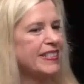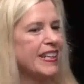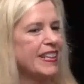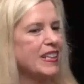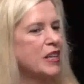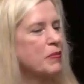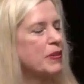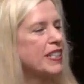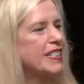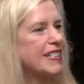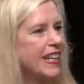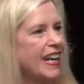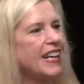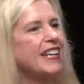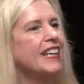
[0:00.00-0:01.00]
tech companies
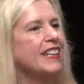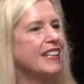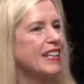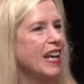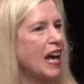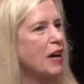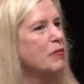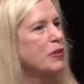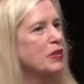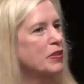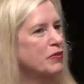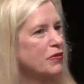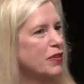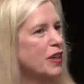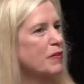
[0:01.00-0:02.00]
taking the
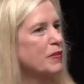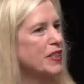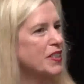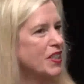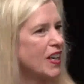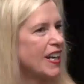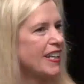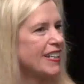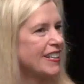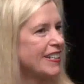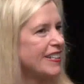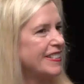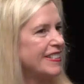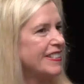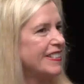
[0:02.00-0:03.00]
capital from the
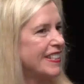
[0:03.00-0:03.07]
Chinese